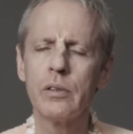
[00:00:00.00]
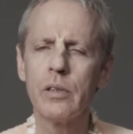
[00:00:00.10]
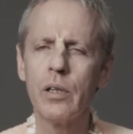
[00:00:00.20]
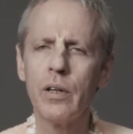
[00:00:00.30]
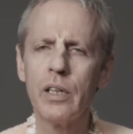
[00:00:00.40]

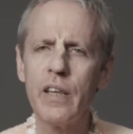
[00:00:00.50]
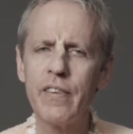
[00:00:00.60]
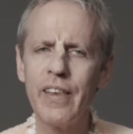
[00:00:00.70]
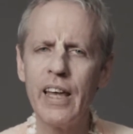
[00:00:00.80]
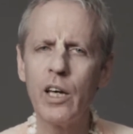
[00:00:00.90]
Learn to
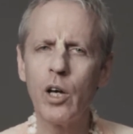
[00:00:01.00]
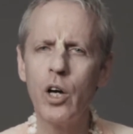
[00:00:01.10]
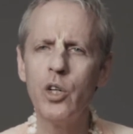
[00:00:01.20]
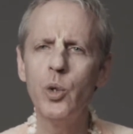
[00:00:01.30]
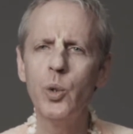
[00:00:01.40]
think
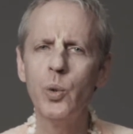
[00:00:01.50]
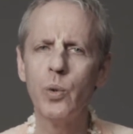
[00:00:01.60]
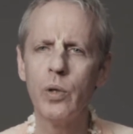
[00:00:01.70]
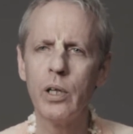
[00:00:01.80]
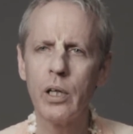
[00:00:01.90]
a
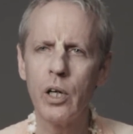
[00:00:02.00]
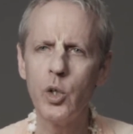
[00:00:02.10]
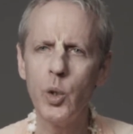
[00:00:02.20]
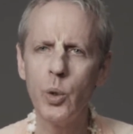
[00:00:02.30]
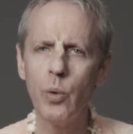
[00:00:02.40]
new
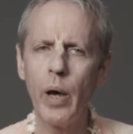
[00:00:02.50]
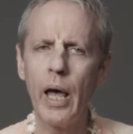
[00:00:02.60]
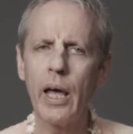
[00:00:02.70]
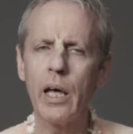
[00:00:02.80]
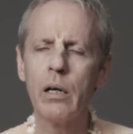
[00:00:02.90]

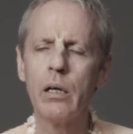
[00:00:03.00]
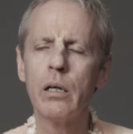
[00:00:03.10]
way.